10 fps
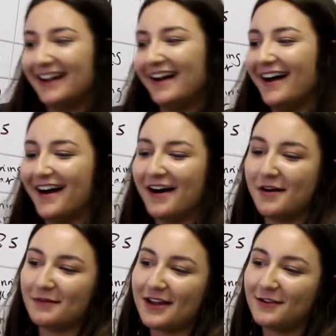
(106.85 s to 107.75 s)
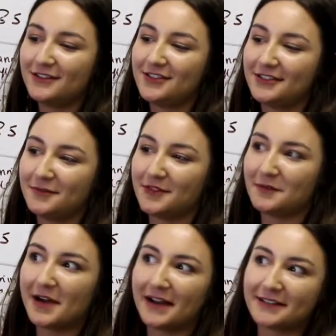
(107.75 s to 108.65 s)
It was just a
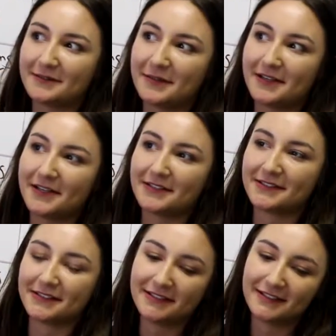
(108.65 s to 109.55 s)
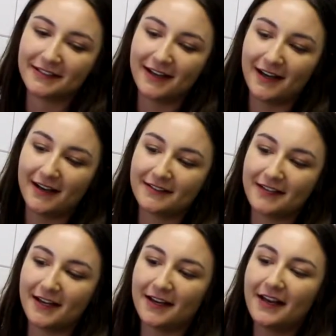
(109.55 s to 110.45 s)
really rad experience, and it's
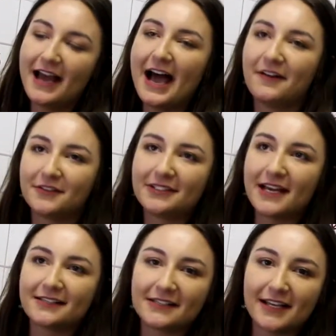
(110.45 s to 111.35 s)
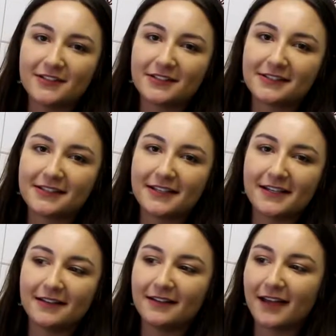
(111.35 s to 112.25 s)
a advertising
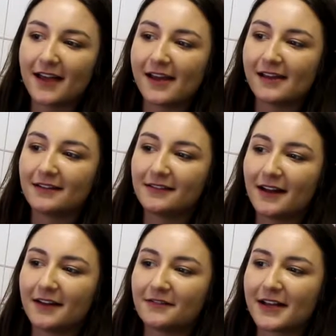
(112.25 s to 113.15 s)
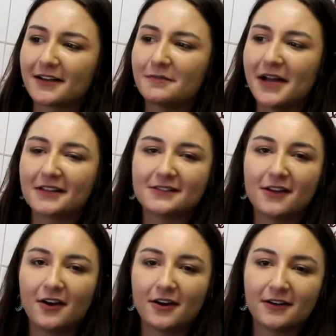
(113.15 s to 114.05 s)
agency that kind of like combines the
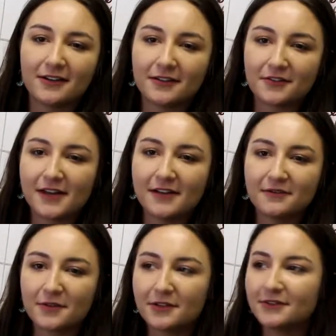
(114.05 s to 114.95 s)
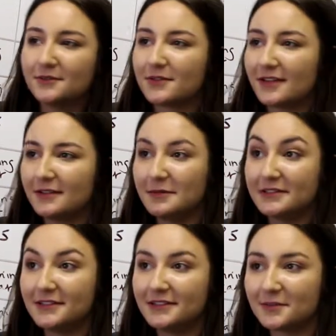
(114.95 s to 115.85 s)
art and creative world with like the
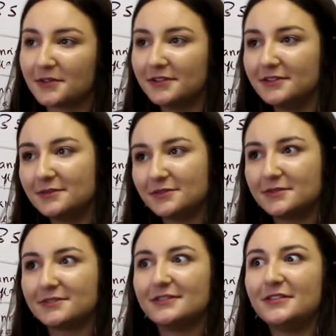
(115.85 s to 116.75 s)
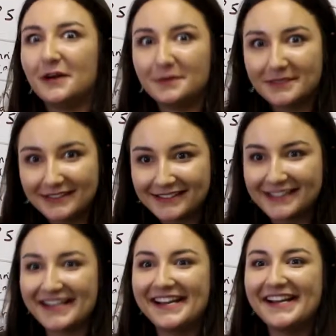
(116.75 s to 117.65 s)
business world, which was dope to
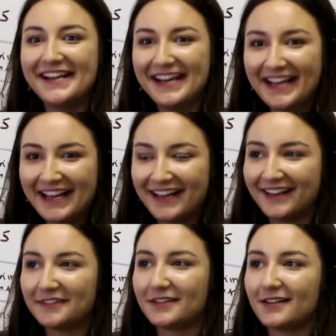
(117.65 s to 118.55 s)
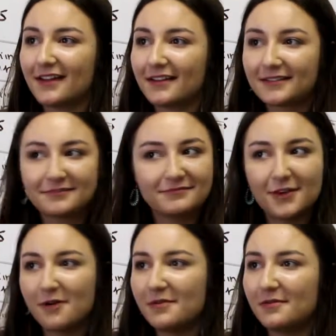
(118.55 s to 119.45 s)
see and really like
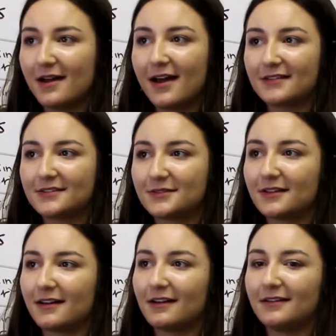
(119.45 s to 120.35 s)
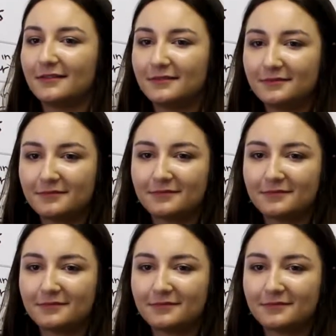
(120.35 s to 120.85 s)
opened my eyes to a lot.